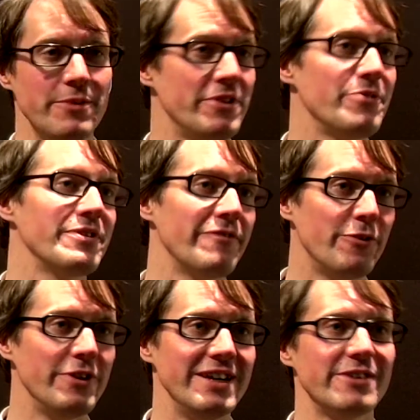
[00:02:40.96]
which was a
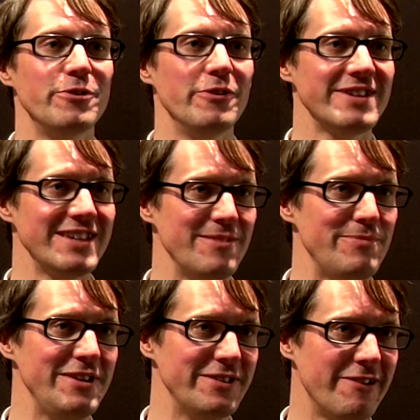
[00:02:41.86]
4-year course in
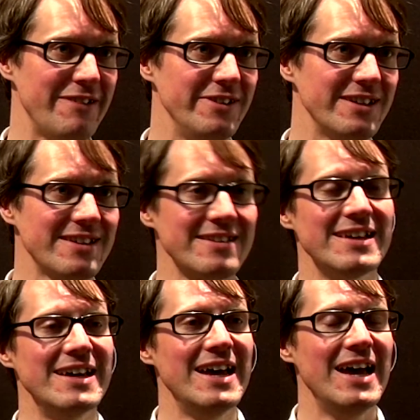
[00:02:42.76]
computer graphics,
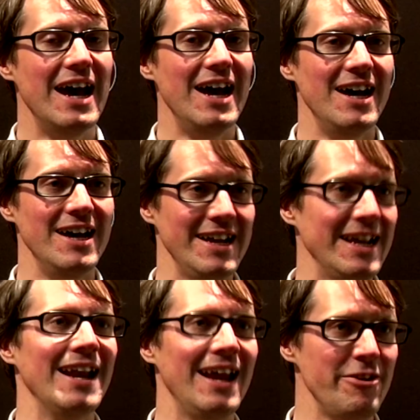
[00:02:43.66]
and
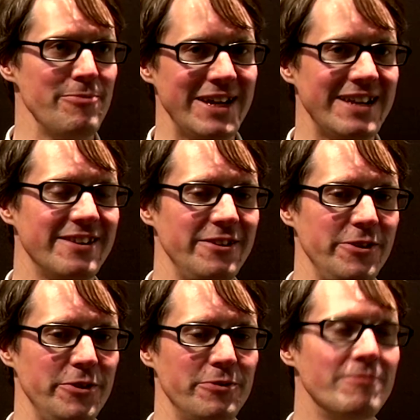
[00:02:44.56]
it allowed me
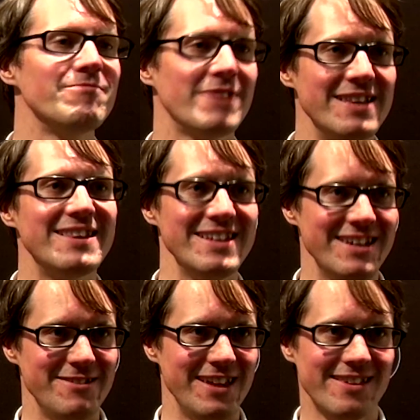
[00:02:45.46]
to
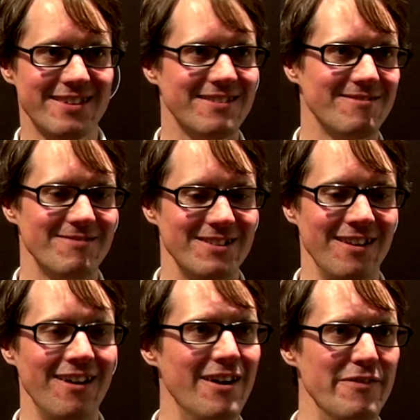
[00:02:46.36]
continue this
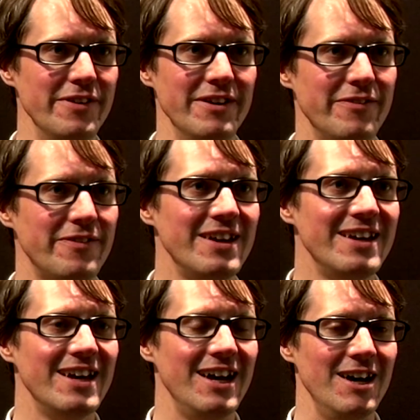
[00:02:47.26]
love of
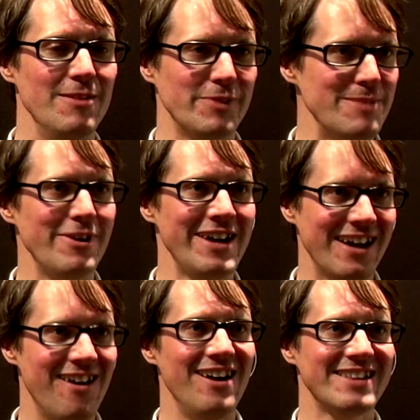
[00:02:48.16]
combining
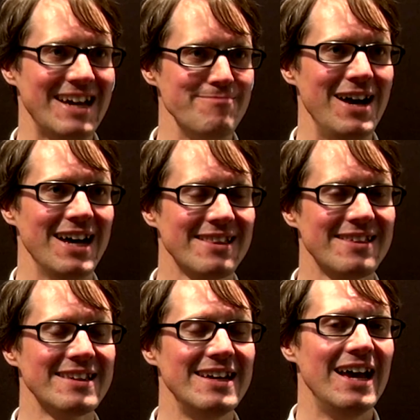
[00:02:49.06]
art and
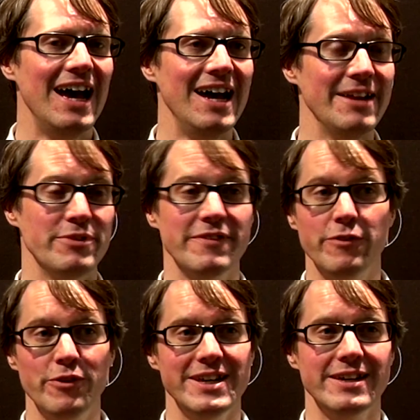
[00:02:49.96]
maths. And it was a
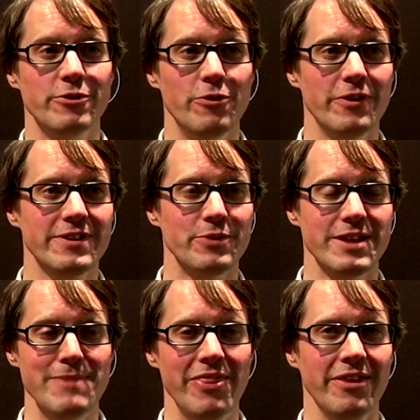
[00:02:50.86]
4-year course,
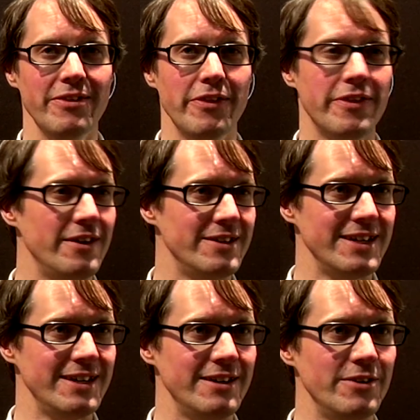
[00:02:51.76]
which meant that the third
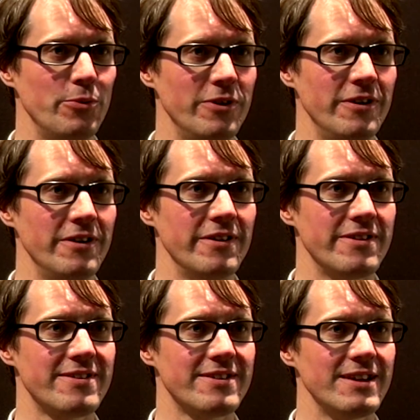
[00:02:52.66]
year
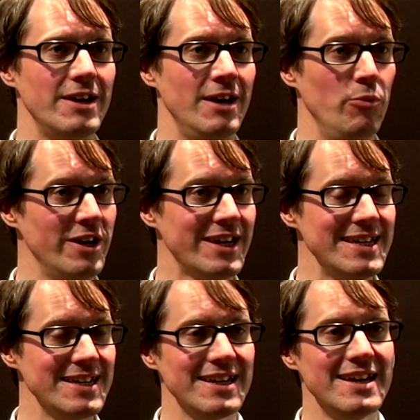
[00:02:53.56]
was
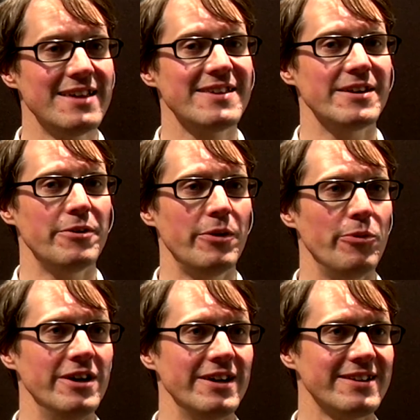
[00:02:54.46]
working. So I
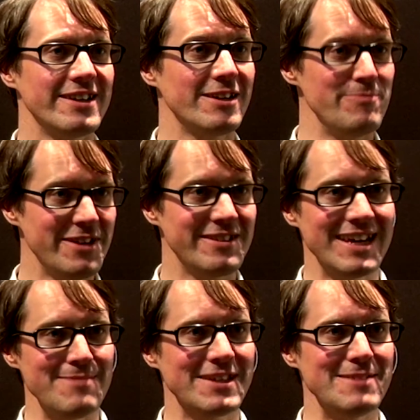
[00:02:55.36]
worked at a computer
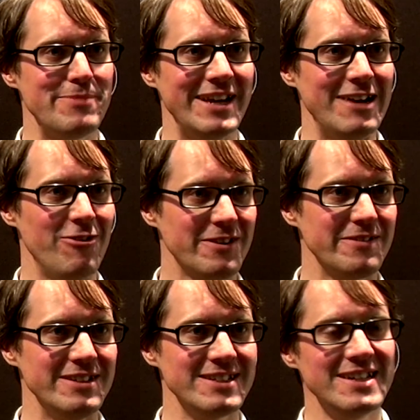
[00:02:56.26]
games company in
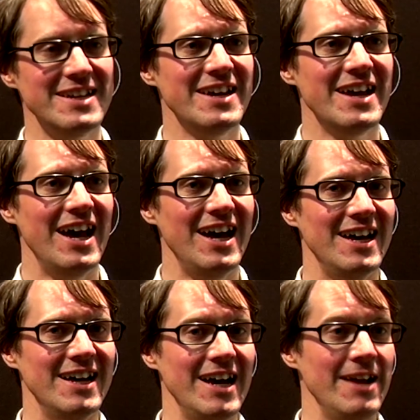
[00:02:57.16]
Oxford,
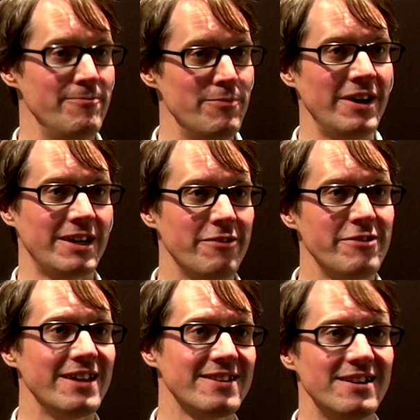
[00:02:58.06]
and my
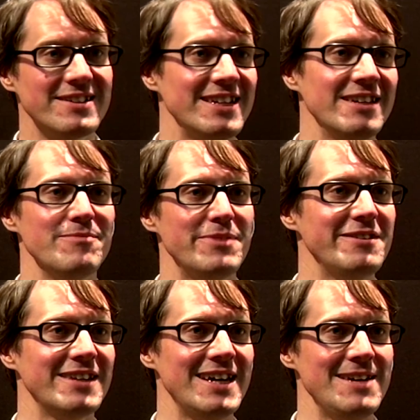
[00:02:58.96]
career started in
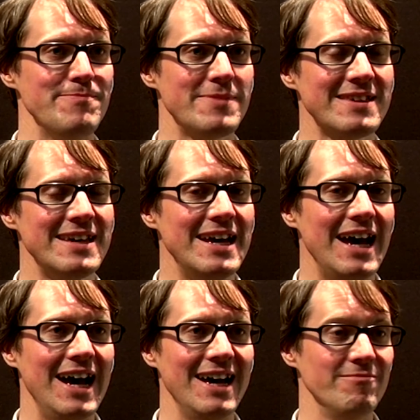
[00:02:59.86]
computer games,
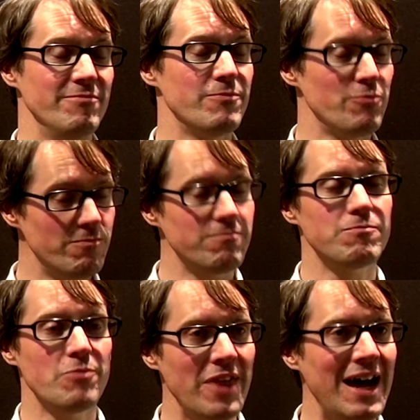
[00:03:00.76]
and
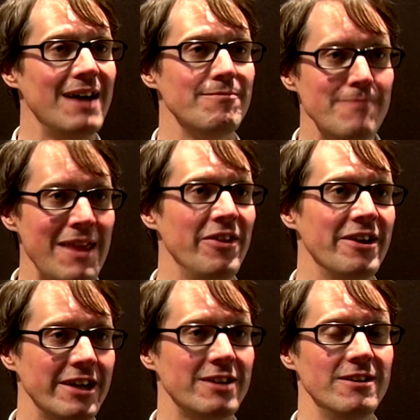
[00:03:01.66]
that meant that
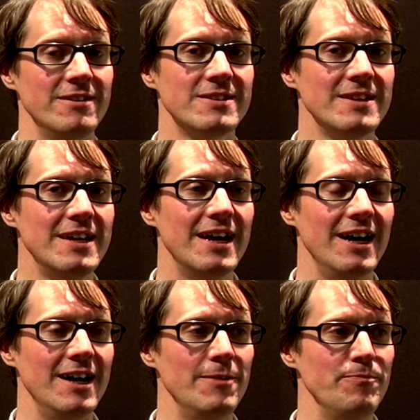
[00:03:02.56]
I could
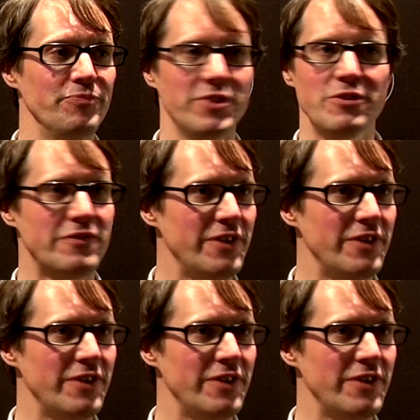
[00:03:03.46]
use